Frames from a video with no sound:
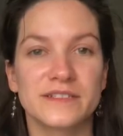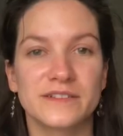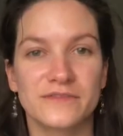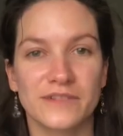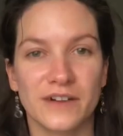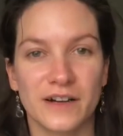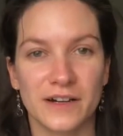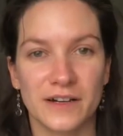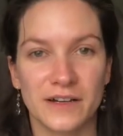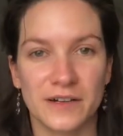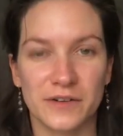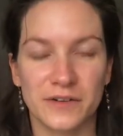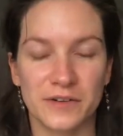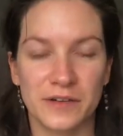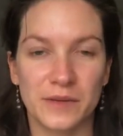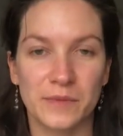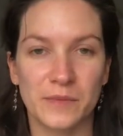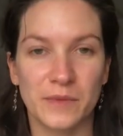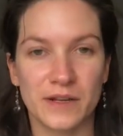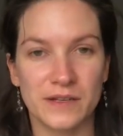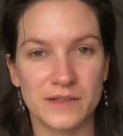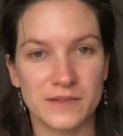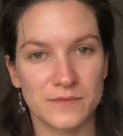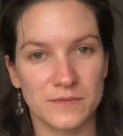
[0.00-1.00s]
eye cream
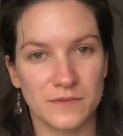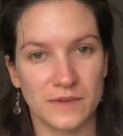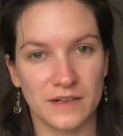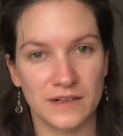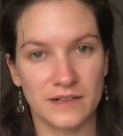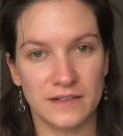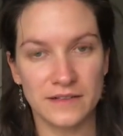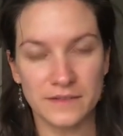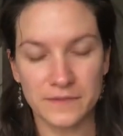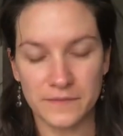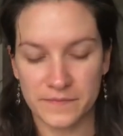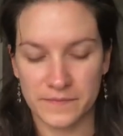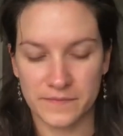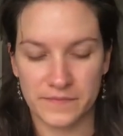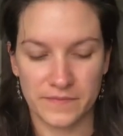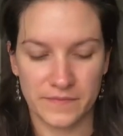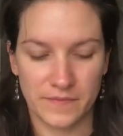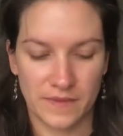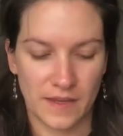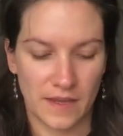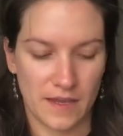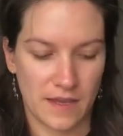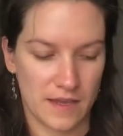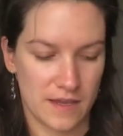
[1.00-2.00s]
as well,
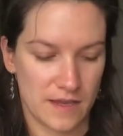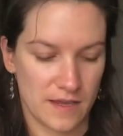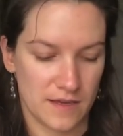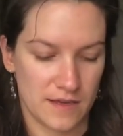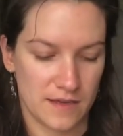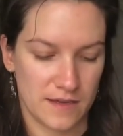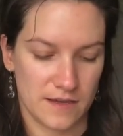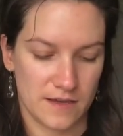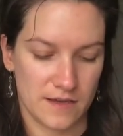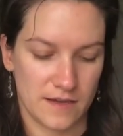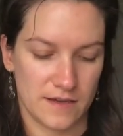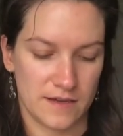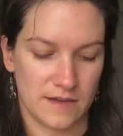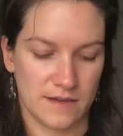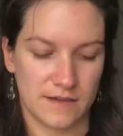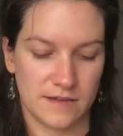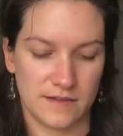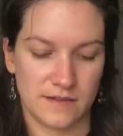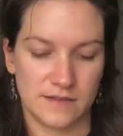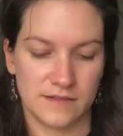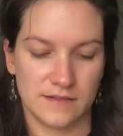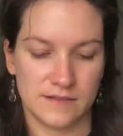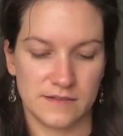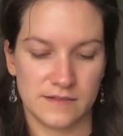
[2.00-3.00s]

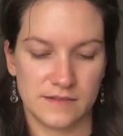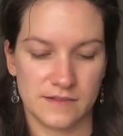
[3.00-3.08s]
and